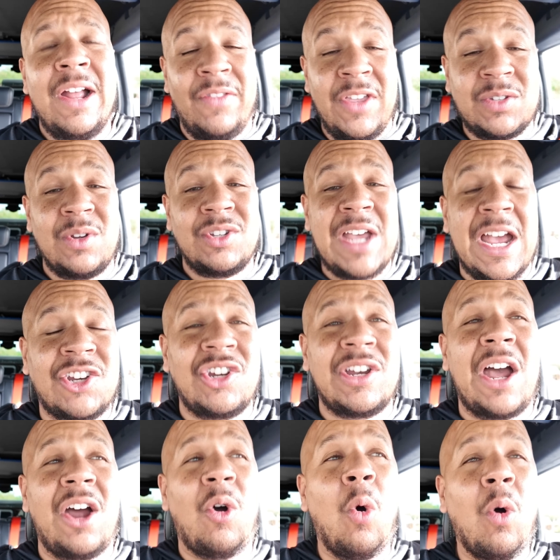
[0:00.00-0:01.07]
This one's actually
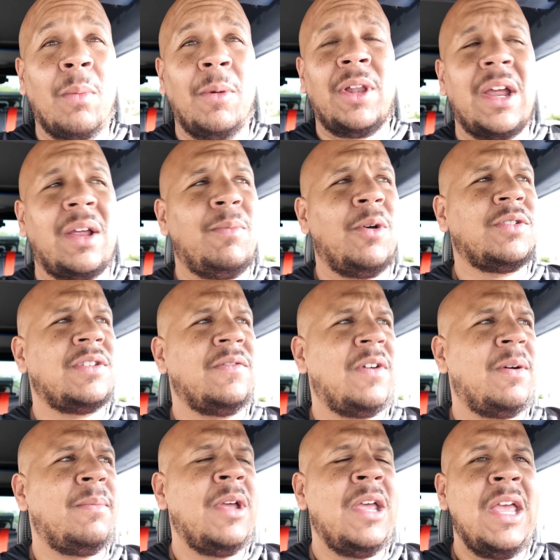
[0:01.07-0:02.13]
not horrible like most of
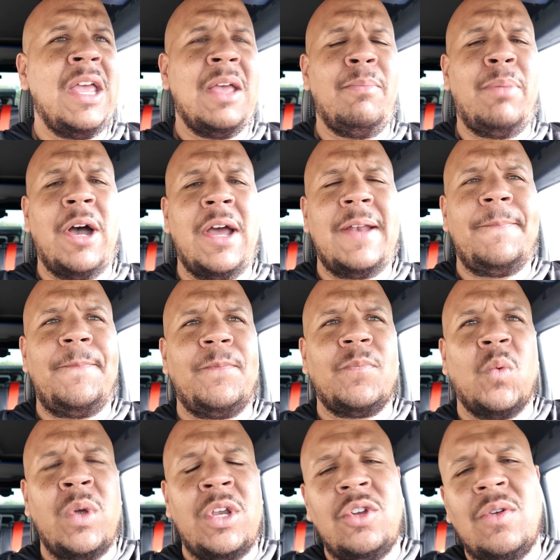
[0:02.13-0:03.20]
them, but
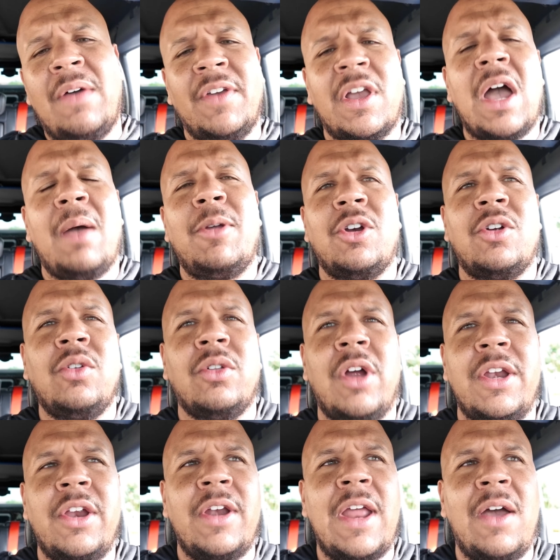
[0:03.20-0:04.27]
we do have the COBB intercooler
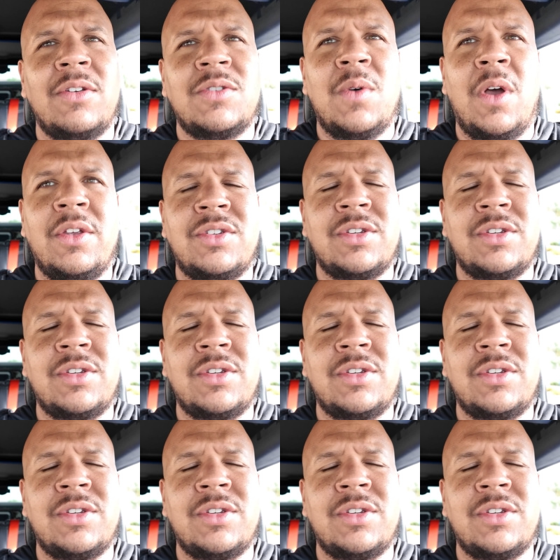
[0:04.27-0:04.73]
on here now as well.